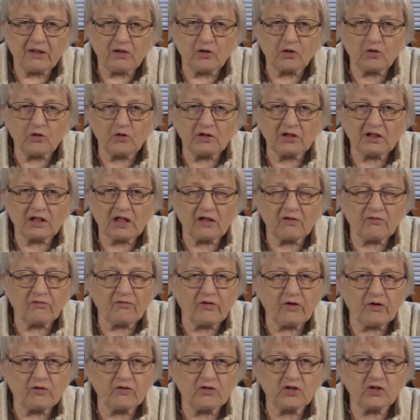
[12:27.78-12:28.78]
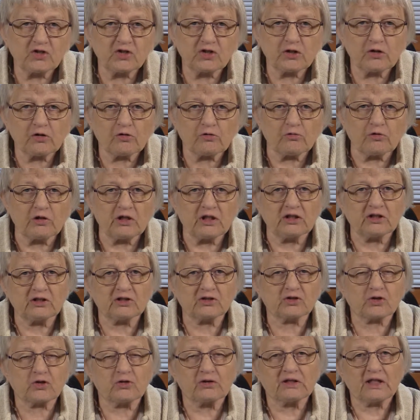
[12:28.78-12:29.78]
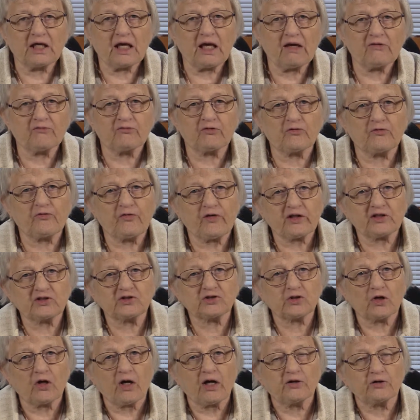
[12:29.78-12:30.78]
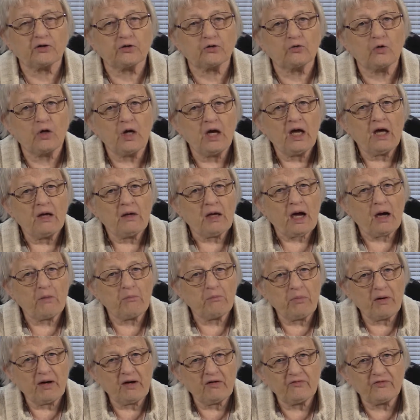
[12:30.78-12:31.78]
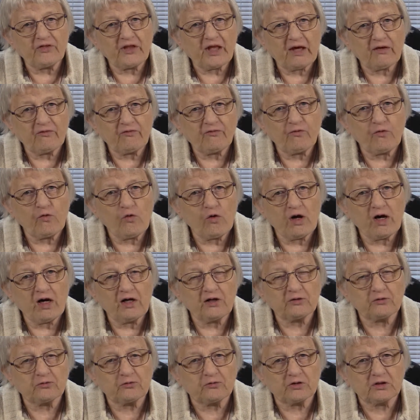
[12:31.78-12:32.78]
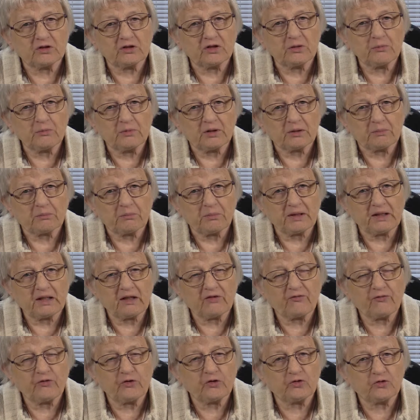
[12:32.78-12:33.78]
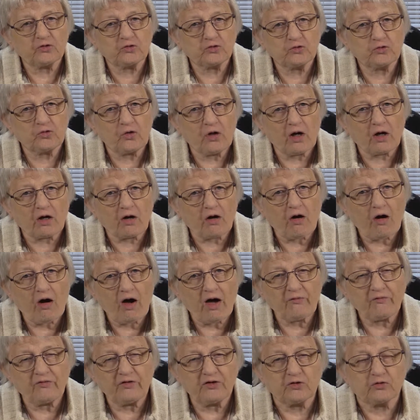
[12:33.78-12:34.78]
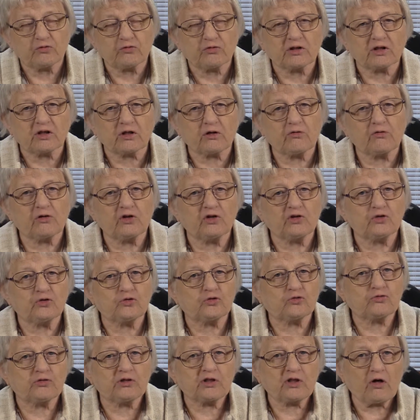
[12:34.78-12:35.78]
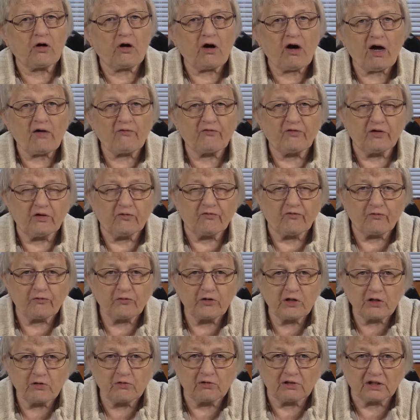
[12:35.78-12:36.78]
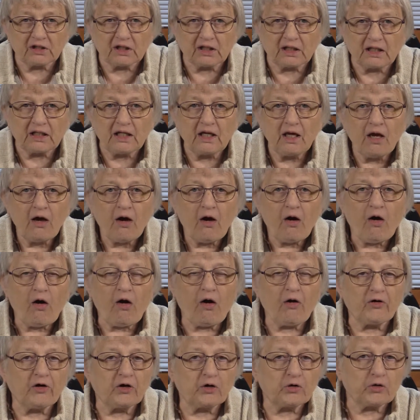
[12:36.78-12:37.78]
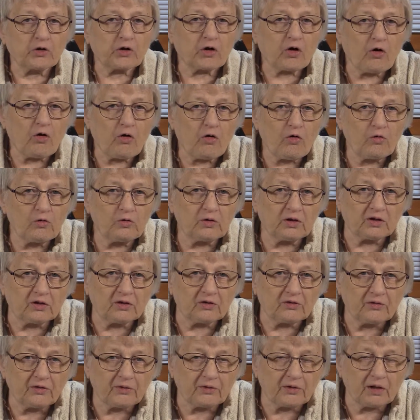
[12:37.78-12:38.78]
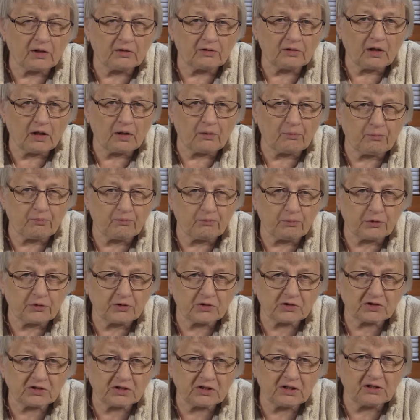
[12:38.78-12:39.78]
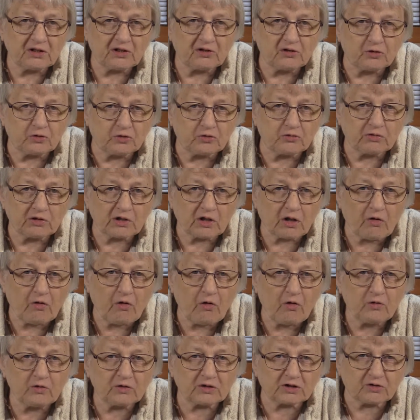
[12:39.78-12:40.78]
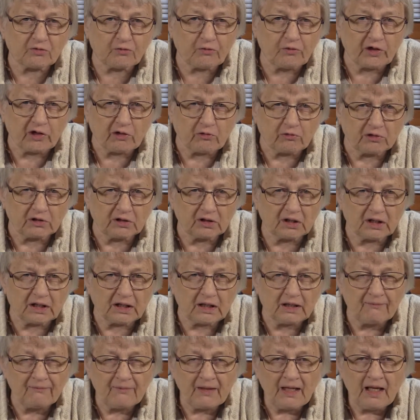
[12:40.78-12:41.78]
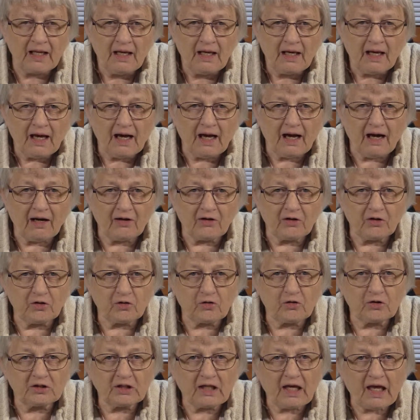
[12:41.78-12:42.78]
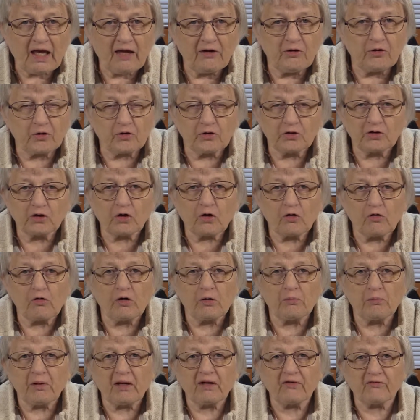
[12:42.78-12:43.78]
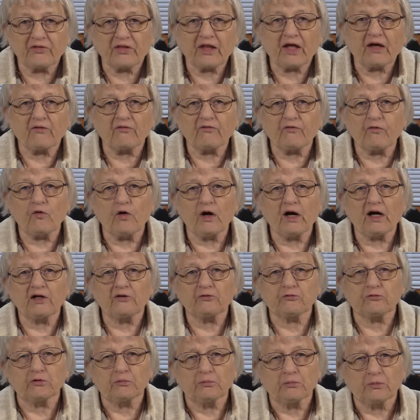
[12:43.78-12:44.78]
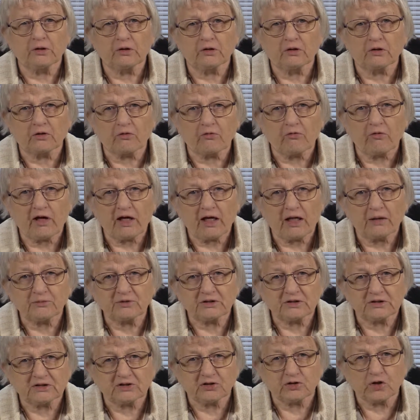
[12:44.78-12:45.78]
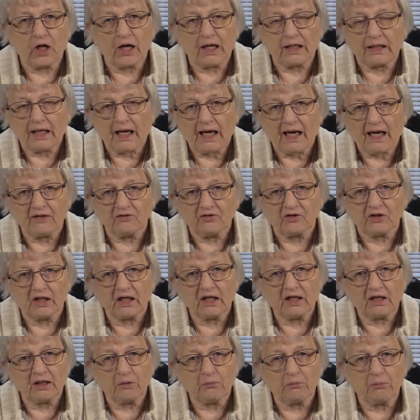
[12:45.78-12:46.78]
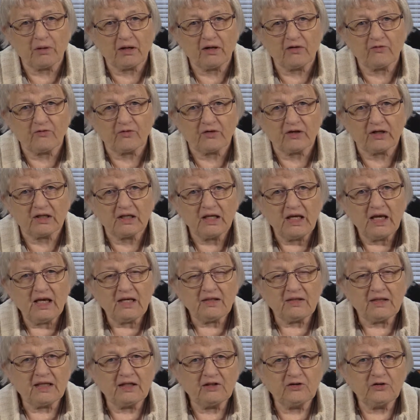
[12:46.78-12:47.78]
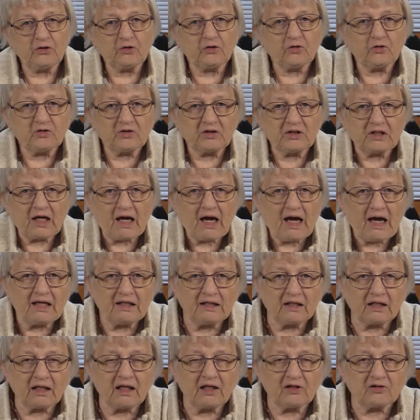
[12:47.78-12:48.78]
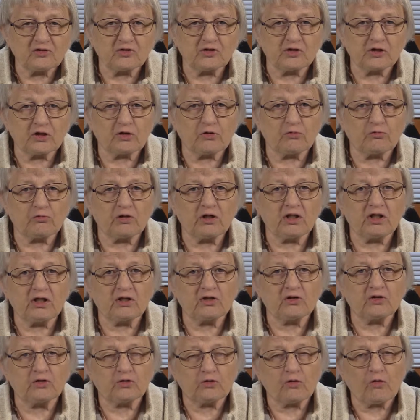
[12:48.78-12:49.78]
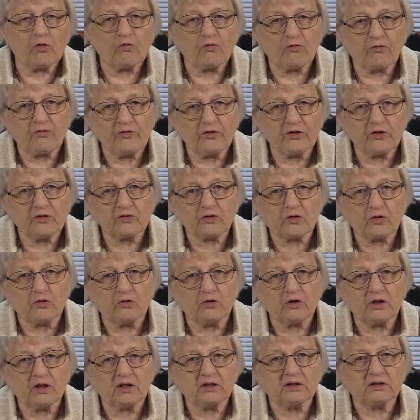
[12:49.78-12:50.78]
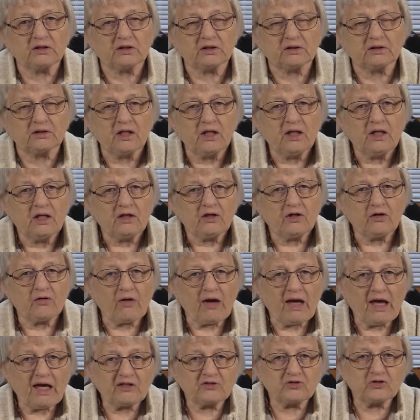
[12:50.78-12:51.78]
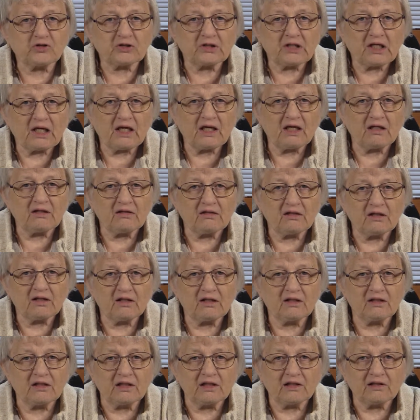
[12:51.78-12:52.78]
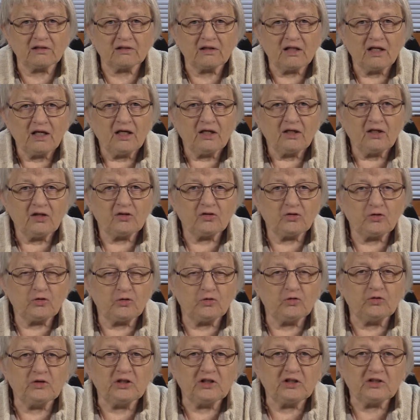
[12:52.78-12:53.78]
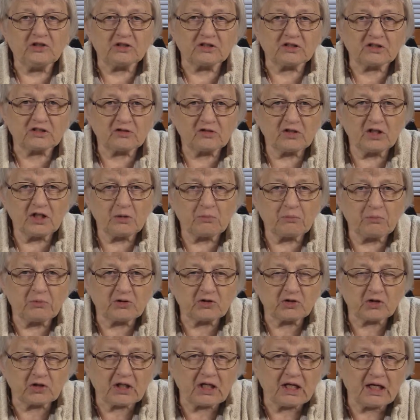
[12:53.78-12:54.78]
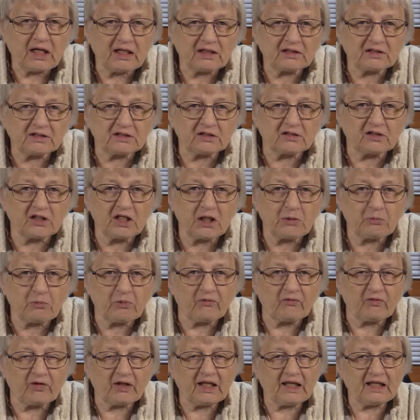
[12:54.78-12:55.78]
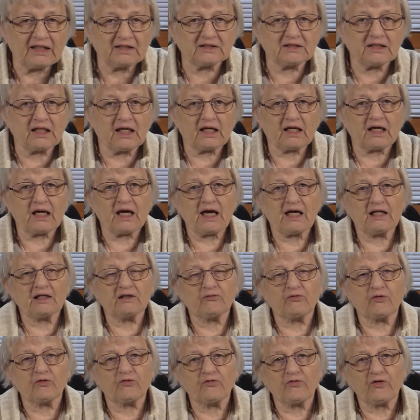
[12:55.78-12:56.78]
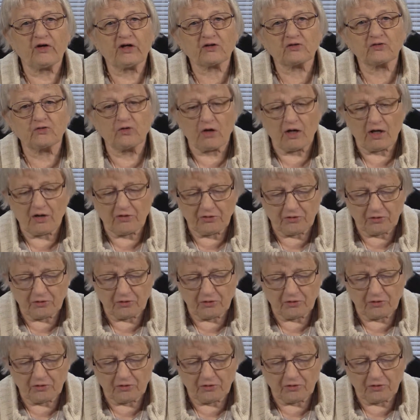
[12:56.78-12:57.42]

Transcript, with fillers: you're going to get very jittery and it's going to have effects on you above that 400 limit. But if you're a coffee drinker and you drink coffee frequently, or you're a cola uh, person and you drink colas frequently, uh, you're going you're gonna go above that 400 milligrams. It's not hard to get above it. Then you kind of get jittery and you don't feel good and you're agitated and you, you need to sleep, but you can't sleep if it has that kind of effect on